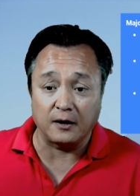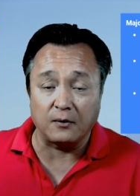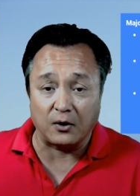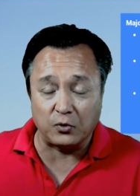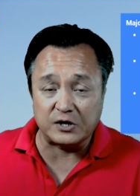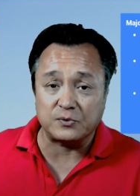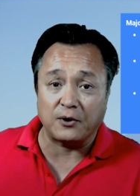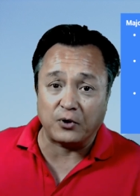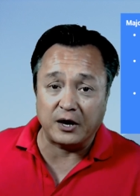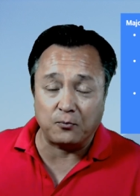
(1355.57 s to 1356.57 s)
the reason why
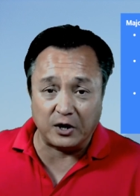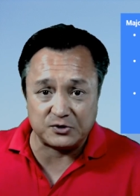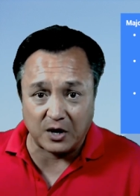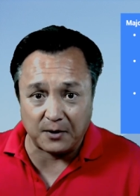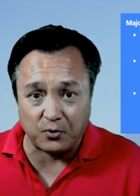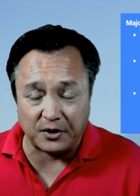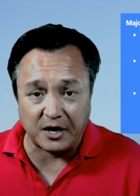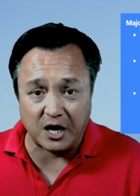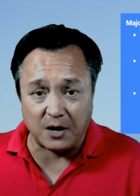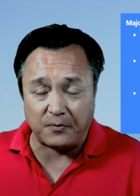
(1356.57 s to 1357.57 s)
I brought, reason why I brought
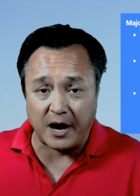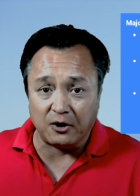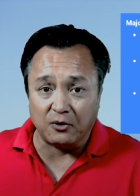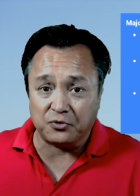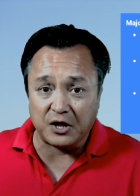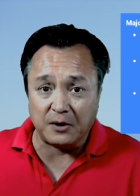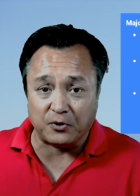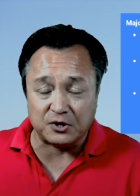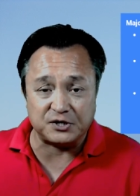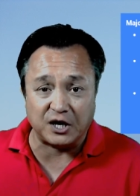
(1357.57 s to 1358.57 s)
that up, I don't think
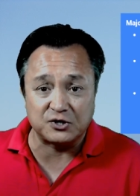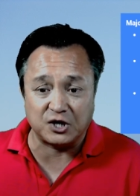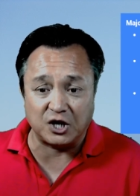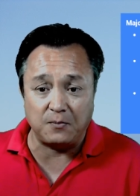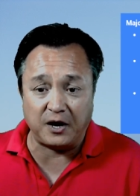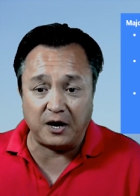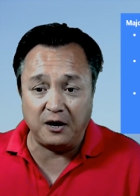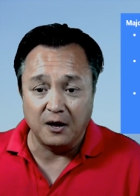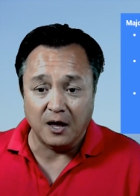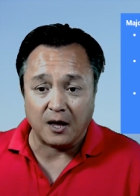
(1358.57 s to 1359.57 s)
personnel is going to
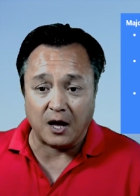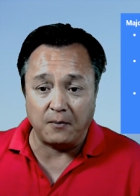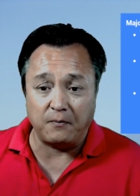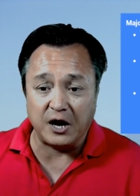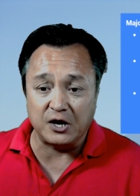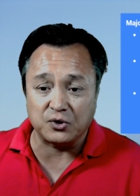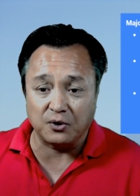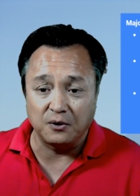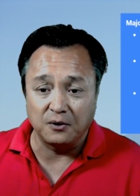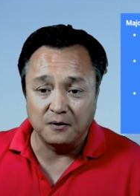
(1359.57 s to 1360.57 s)
be a
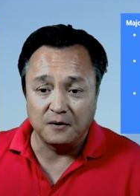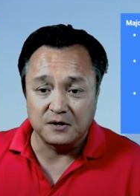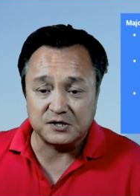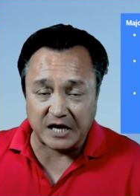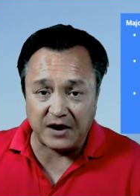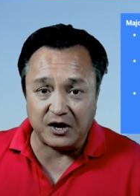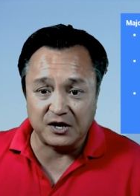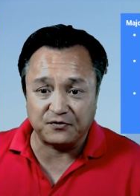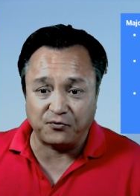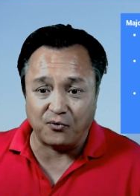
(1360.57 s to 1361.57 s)
major
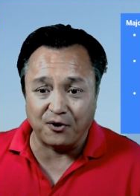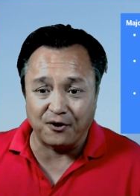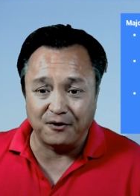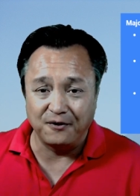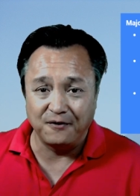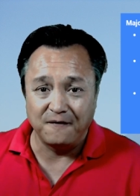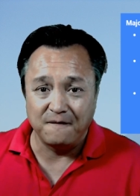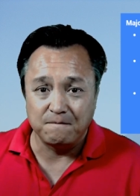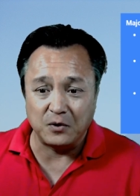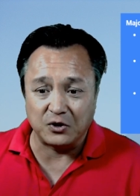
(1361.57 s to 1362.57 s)
savings for
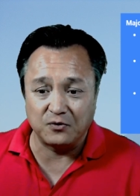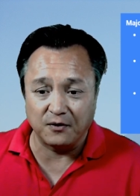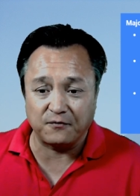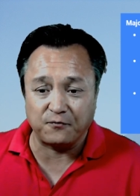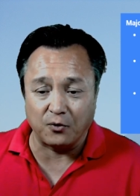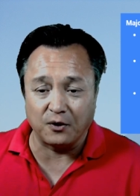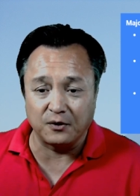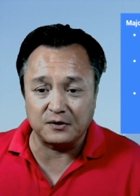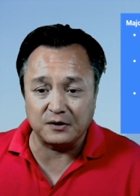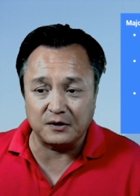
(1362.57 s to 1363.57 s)

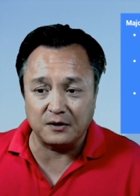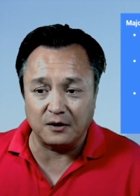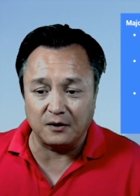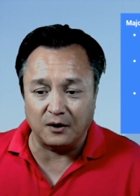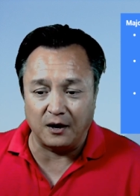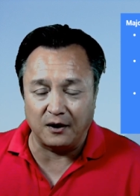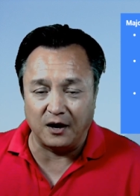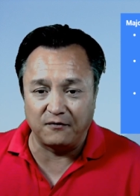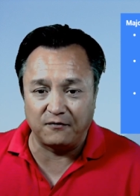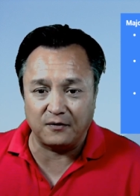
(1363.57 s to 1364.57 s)
for Uh,
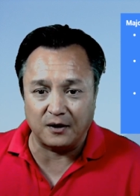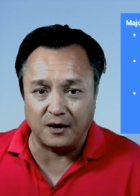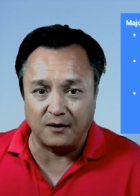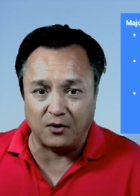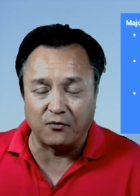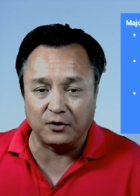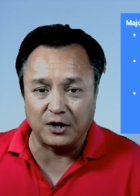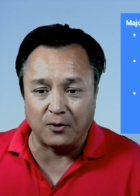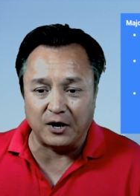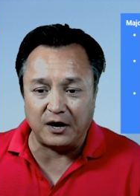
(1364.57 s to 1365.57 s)
uh, uh, over
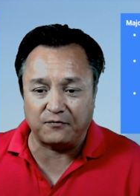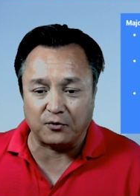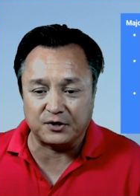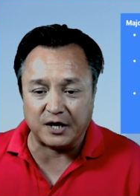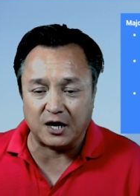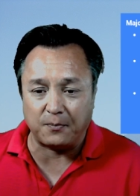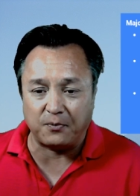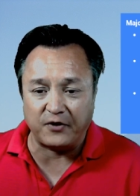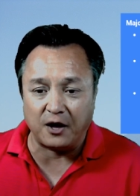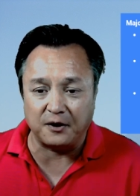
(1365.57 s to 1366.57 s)
Liberty for town of
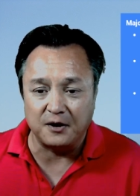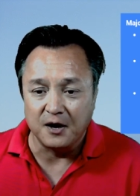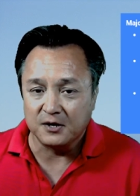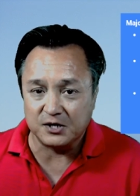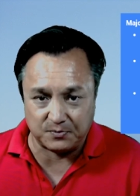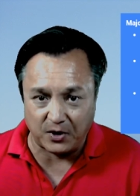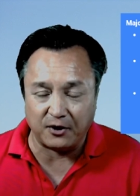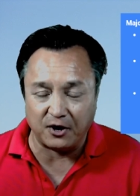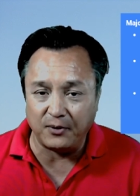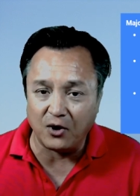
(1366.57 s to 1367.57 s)
Apple Valley. This is
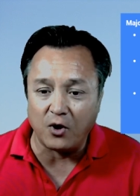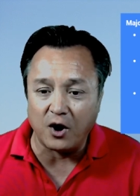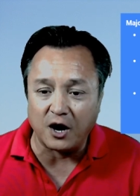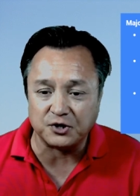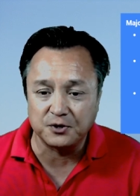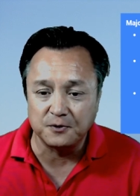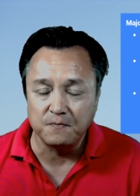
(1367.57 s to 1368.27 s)
probably going to be a wash.